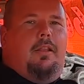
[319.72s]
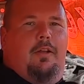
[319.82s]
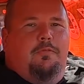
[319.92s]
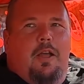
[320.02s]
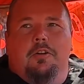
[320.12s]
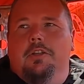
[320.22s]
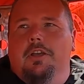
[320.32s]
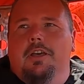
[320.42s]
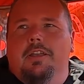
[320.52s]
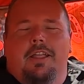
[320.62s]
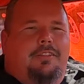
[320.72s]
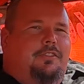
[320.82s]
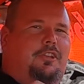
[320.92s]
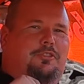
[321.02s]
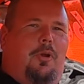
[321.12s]
That felt
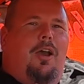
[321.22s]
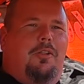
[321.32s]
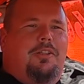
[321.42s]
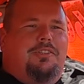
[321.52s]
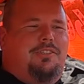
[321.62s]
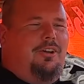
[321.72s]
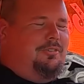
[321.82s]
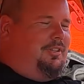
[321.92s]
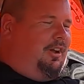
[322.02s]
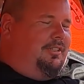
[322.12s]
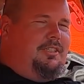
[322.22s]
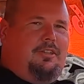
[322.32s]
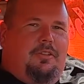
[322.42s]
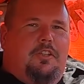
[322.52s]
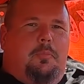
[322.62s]
good. The throttle is so touchy
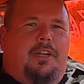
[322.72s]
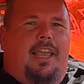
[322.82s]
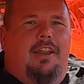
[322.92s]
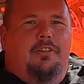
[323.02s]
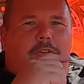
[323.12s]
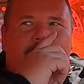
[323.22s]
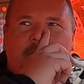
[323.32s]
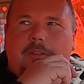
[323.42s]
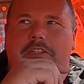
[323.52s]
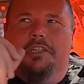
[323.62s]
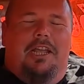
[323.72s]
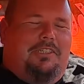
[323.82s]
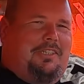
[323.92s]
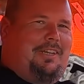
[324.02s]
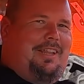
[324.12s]
on this mechanical fuel
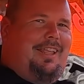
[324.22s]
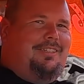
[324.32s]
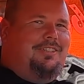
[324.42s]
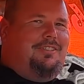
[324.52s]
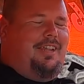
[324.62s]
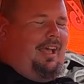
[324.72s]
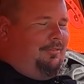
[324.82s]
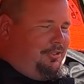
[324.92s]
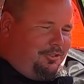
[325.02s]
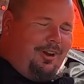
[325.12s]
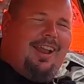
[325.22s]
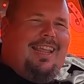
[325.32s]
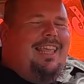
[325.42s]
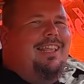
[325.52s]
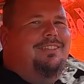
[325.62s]
injection. I'm just trying to
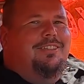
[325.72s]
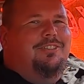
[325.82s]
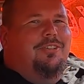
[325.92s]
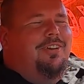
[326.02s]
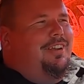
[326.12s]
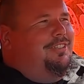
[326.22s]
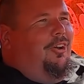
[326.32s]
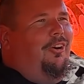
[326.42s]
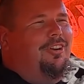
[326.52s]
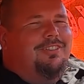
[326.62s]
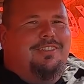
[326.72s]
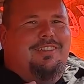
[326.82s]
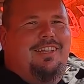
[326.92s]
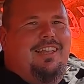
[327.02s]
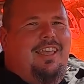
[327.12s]
ease into it, and it's hard
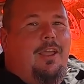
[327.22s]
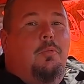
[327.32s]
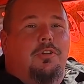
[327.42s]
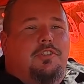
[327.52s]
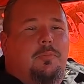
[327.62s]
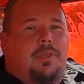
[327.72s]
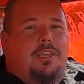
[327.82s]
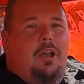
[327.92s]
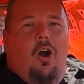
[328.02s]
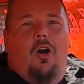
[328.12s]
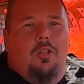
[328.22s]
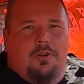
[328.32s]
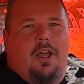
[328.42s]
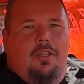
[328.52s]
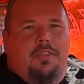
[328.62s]
to. It wants to be all or
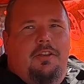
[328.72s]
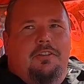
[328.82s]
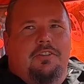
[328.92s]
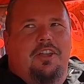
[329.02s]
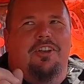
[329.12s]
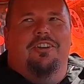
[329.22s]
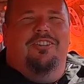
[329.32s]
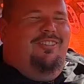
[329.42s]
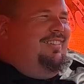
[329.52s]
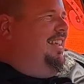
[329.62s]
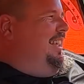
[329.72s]
nothing. So,